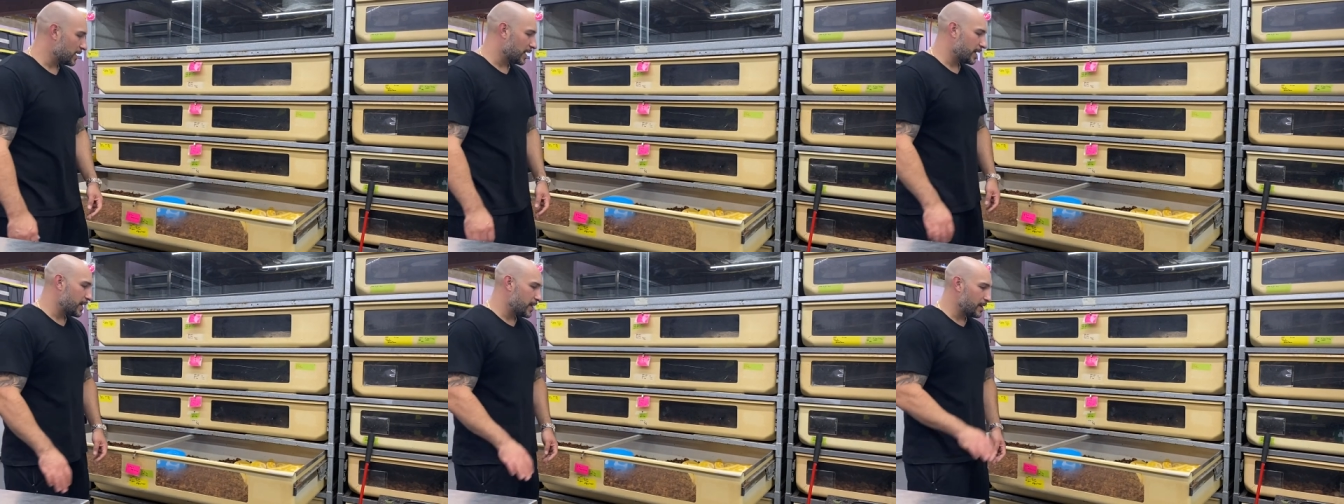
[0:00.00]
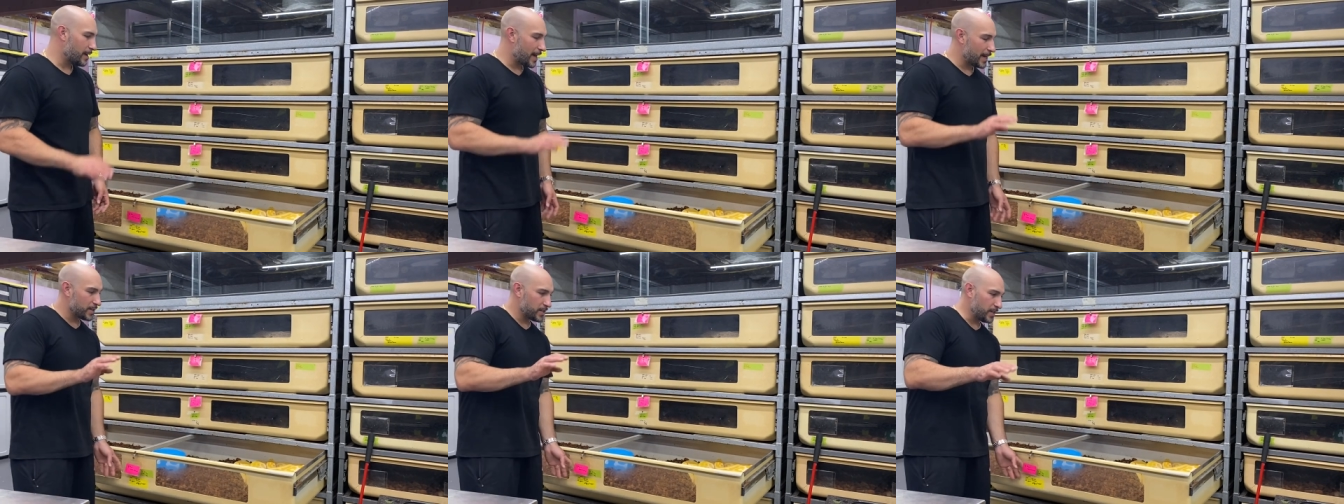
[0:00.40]
I
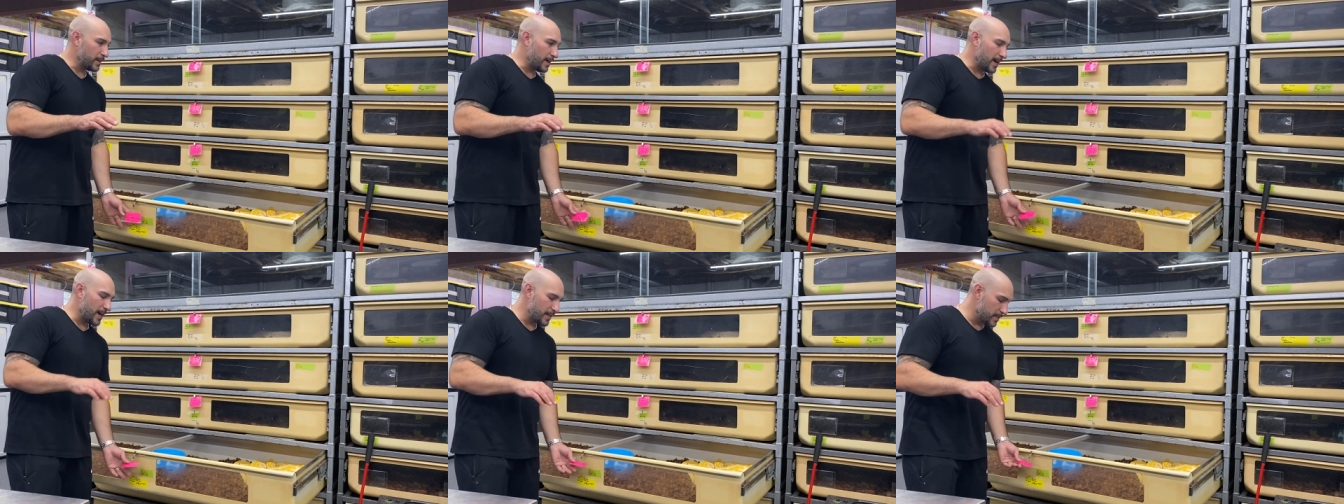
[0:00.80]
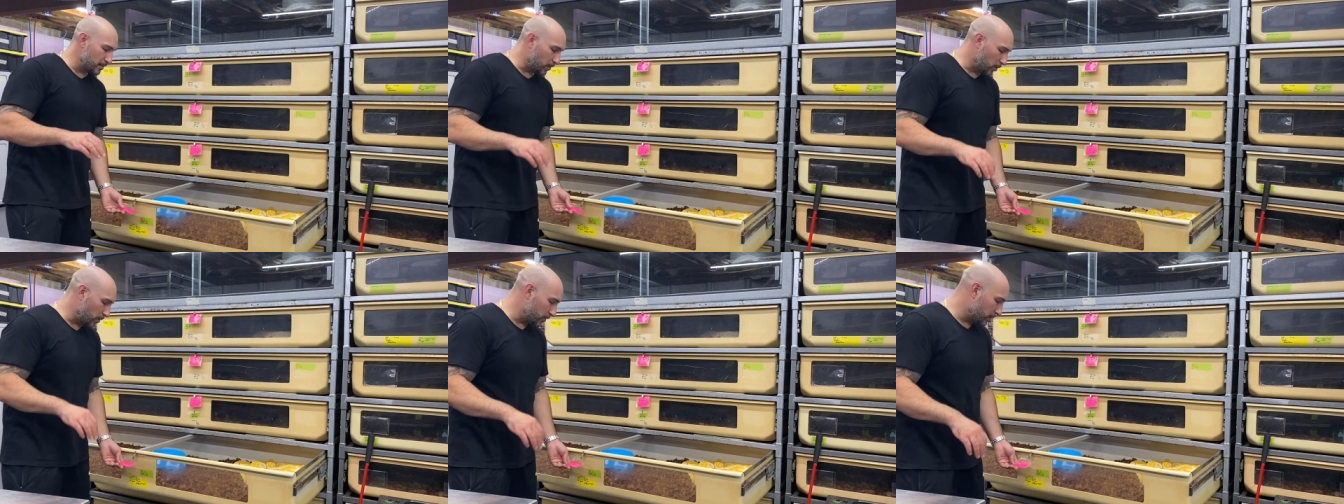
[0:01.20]
actually had some
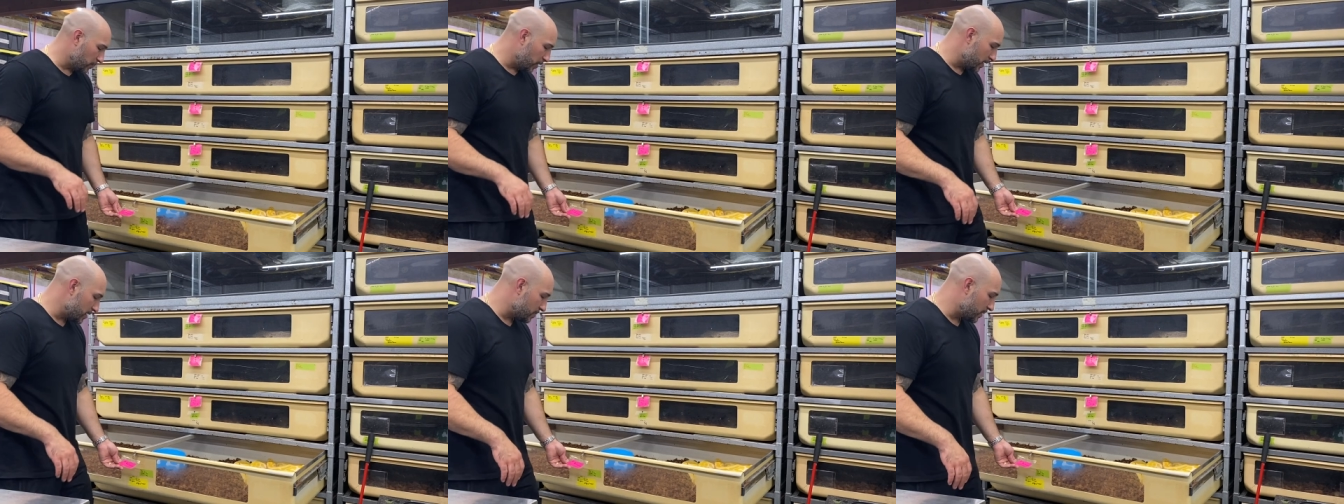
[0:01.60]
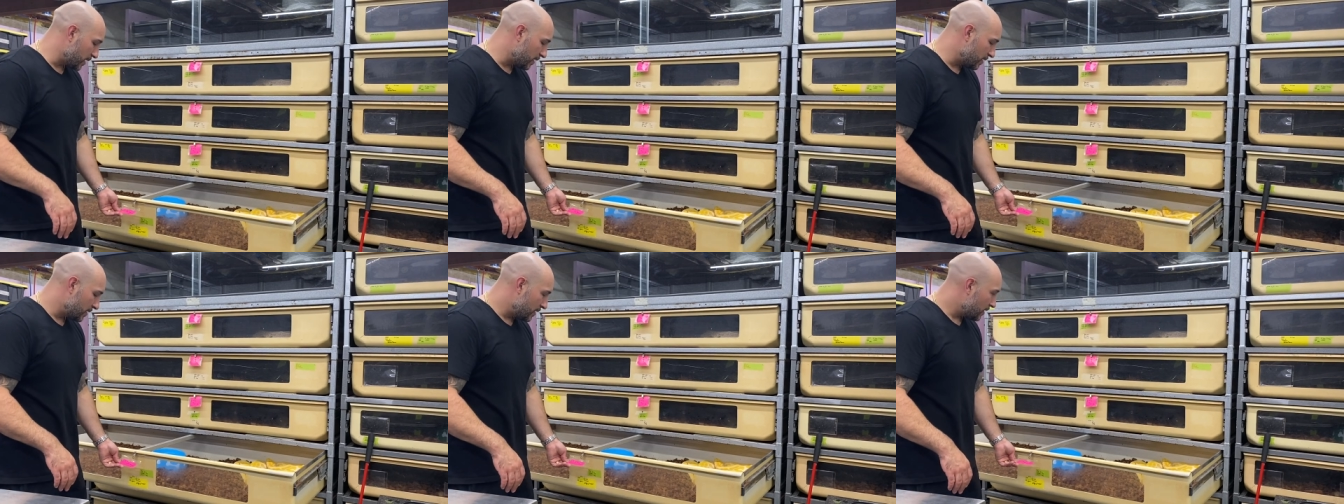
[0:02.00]
older ones,
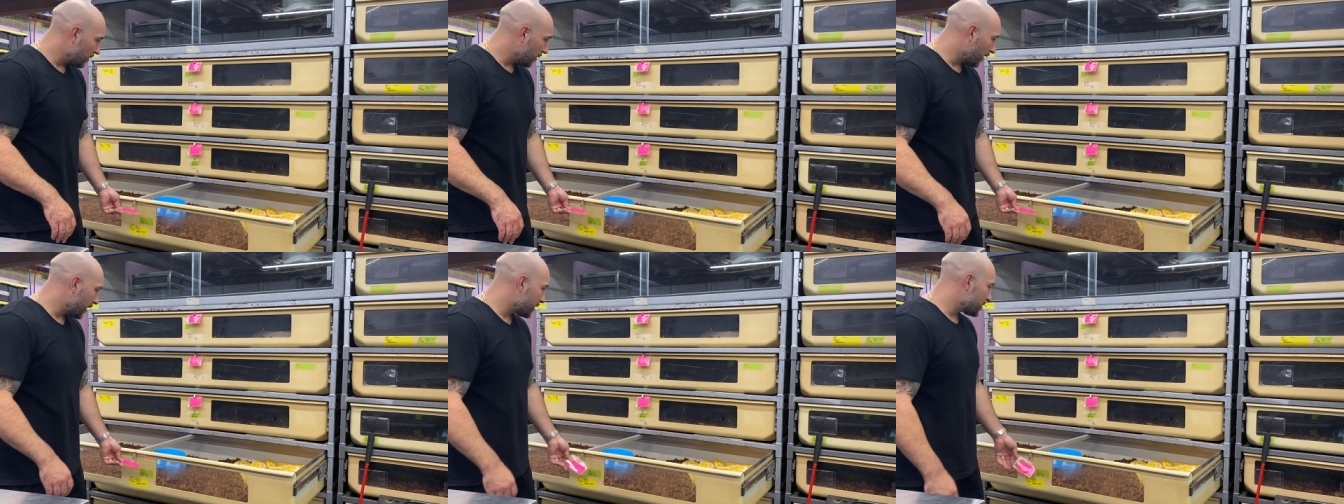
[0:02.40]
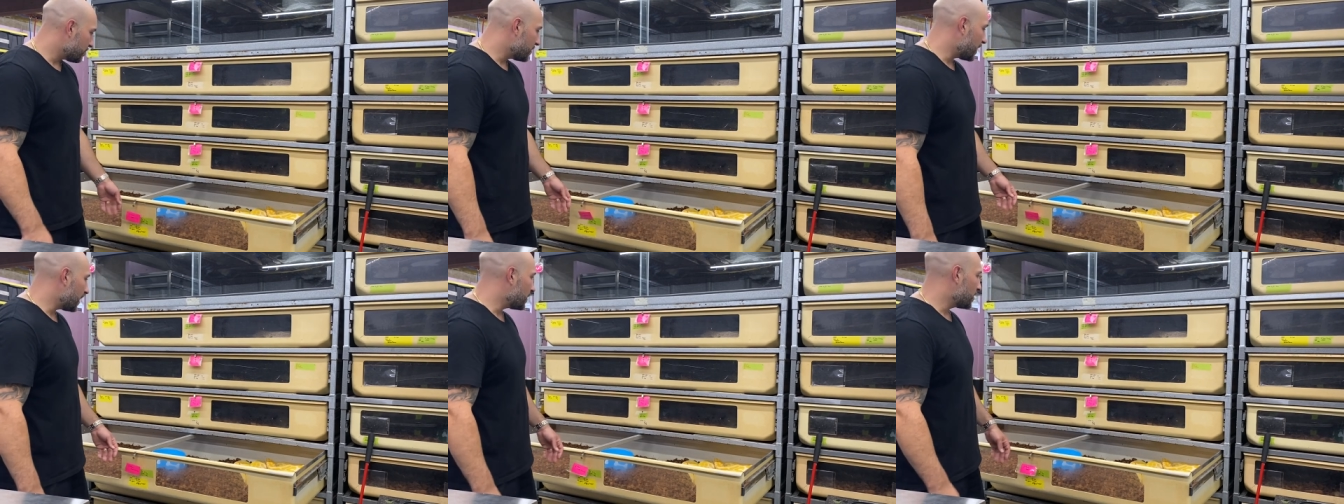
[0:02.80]
but thought I had some
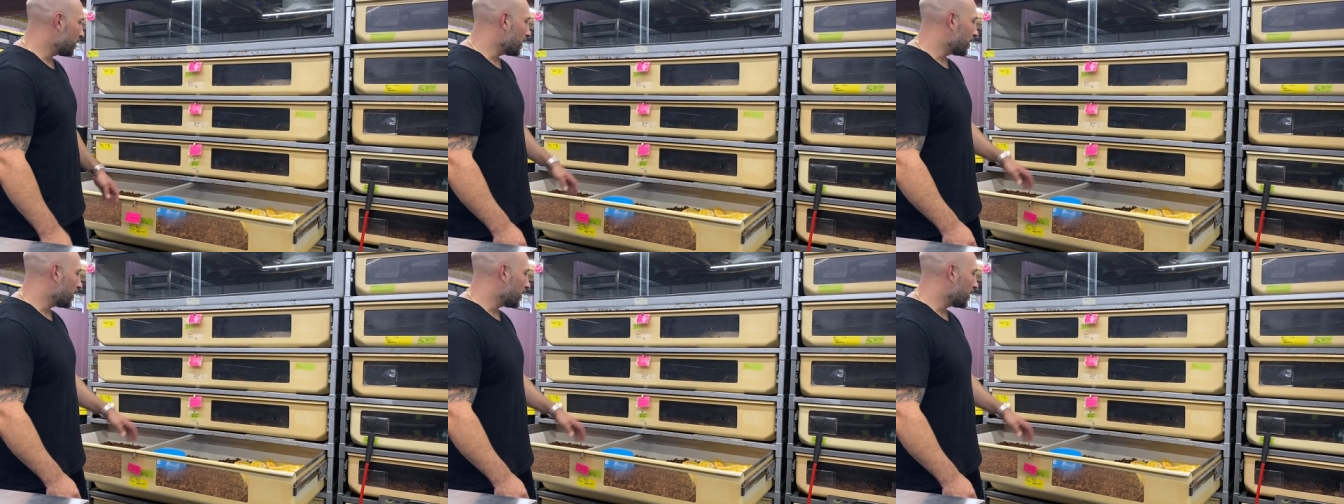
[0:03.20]
dates on